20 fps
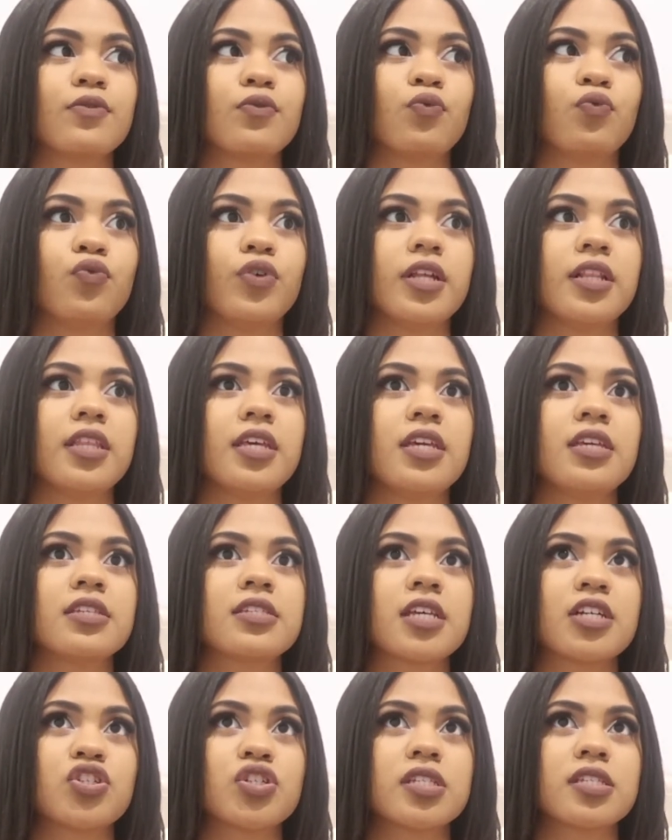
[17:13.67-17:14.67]
really
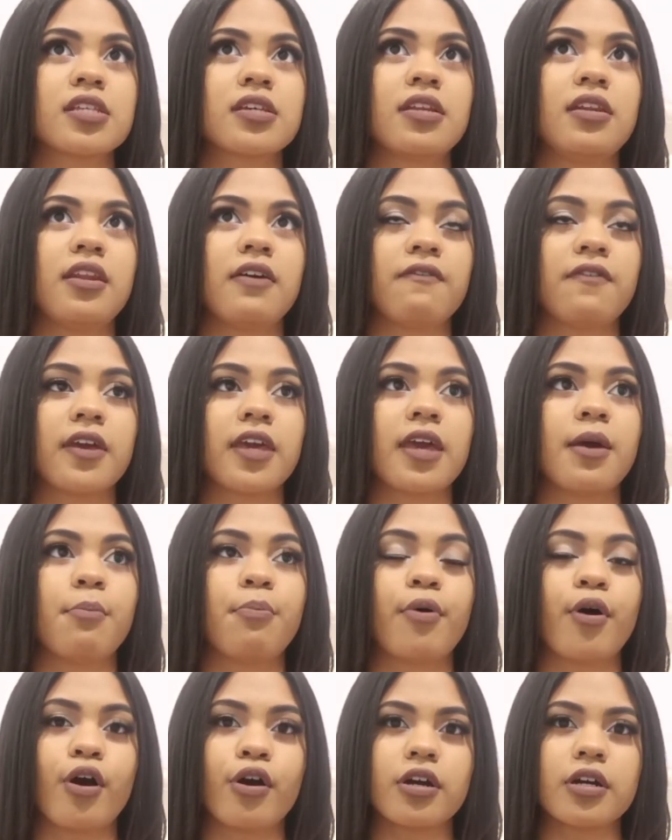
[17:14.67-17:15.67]
such a
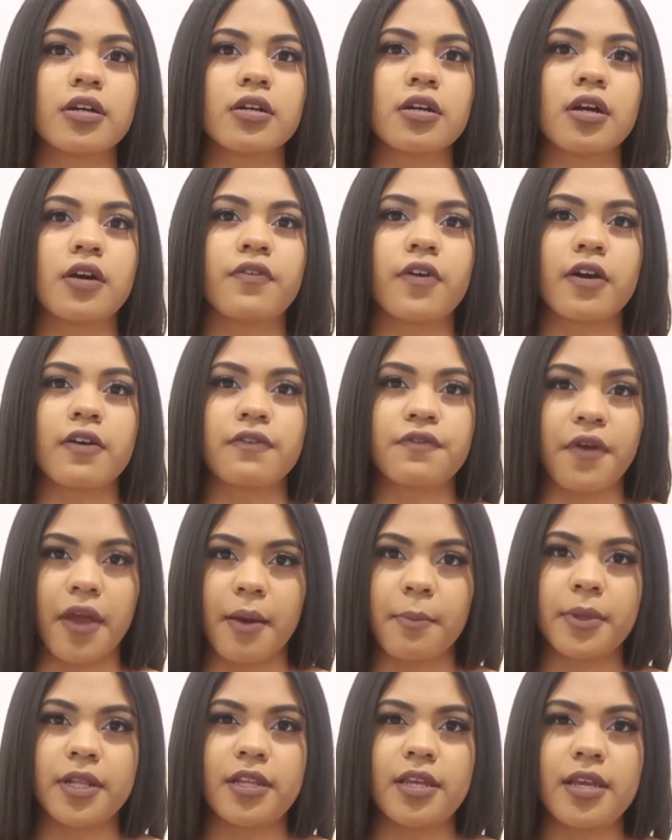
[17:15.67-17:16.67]
significant part of our
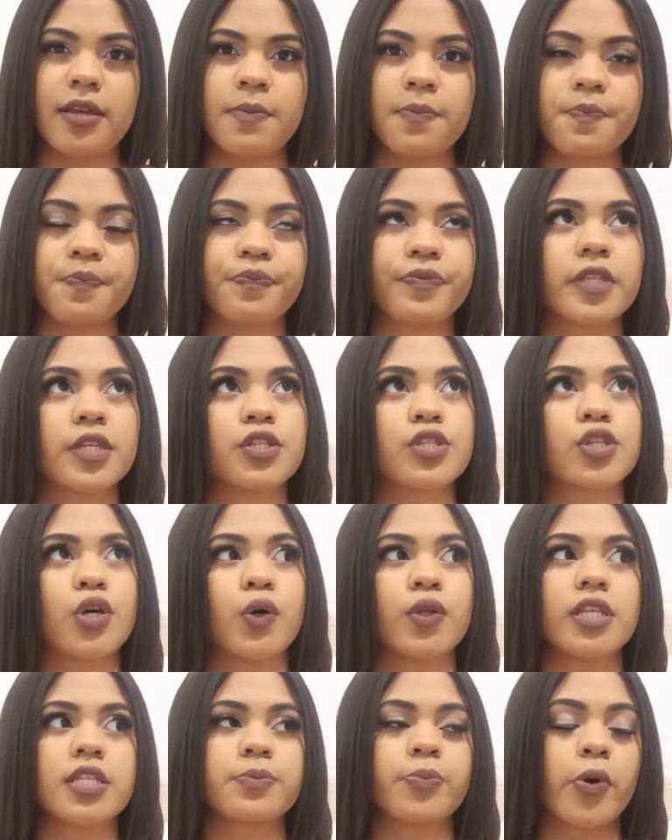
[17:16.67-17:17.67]
family.
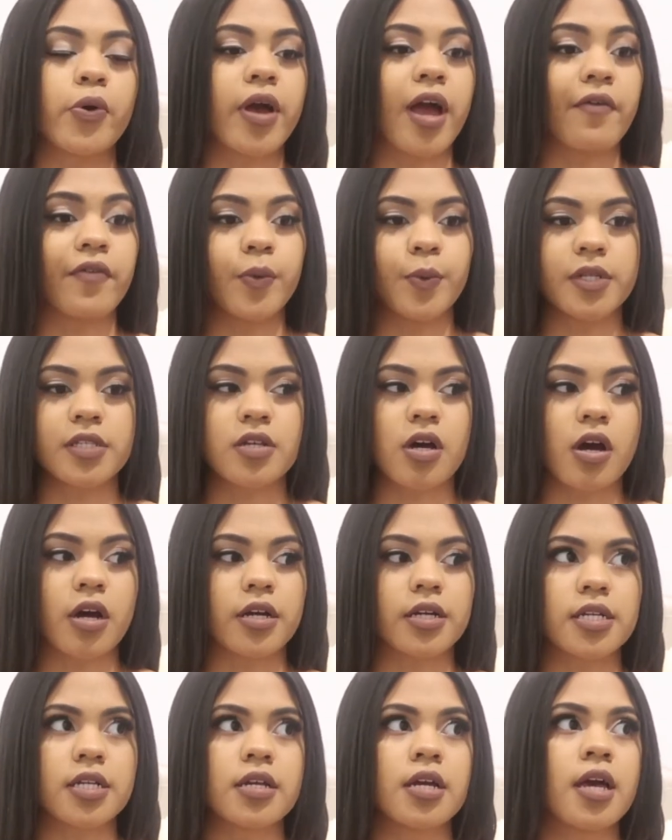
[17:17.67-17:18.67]
So this broke everyone's
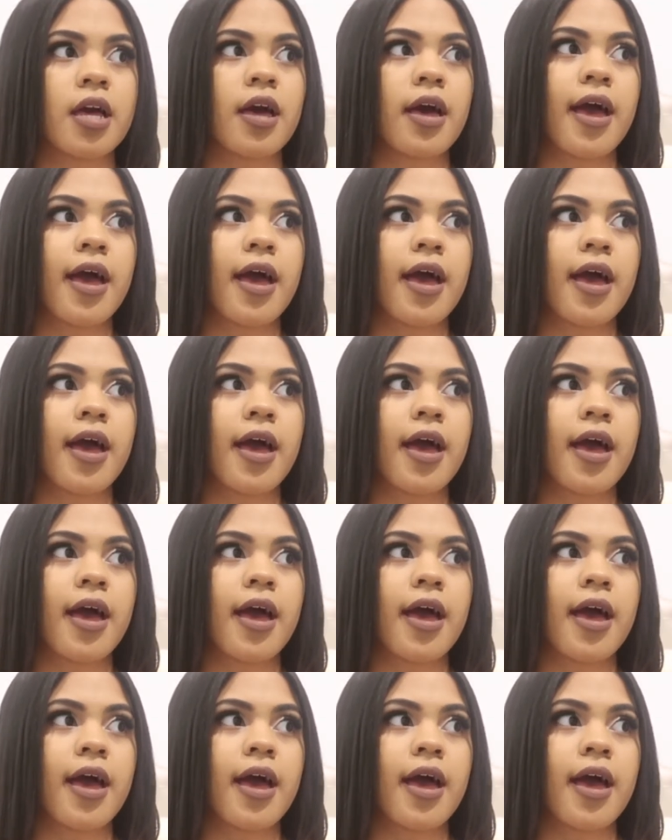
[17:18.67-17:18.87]
heart.